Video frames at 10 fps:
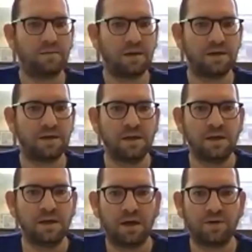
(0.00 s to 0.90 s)
I know with
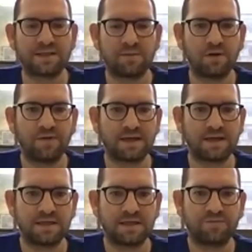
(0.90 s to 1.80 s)
some of the vaccines, if
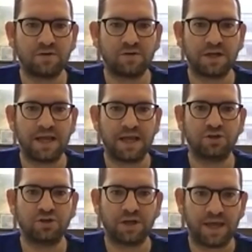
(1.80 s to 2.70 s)
you've got an allergy to
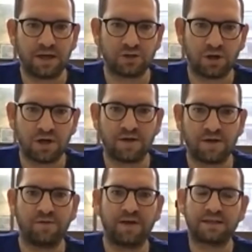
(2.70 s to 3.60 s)
eggs, you don't have the
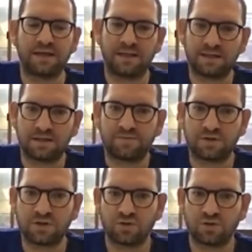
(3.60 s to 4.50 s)
vaccine. That's a different
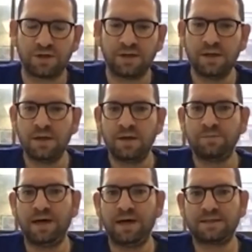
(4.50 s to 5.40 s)
story.
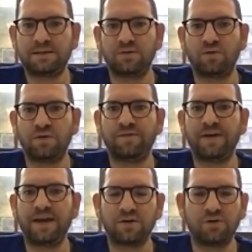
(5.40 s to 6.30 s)
But the
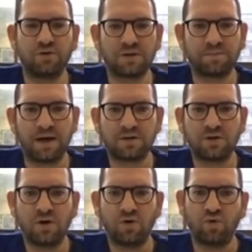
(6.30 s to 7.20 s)
fake news about
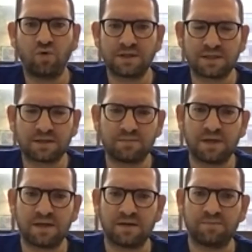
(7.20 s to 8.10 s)
autism
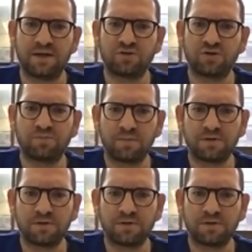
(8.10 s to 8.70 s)
and mental problems from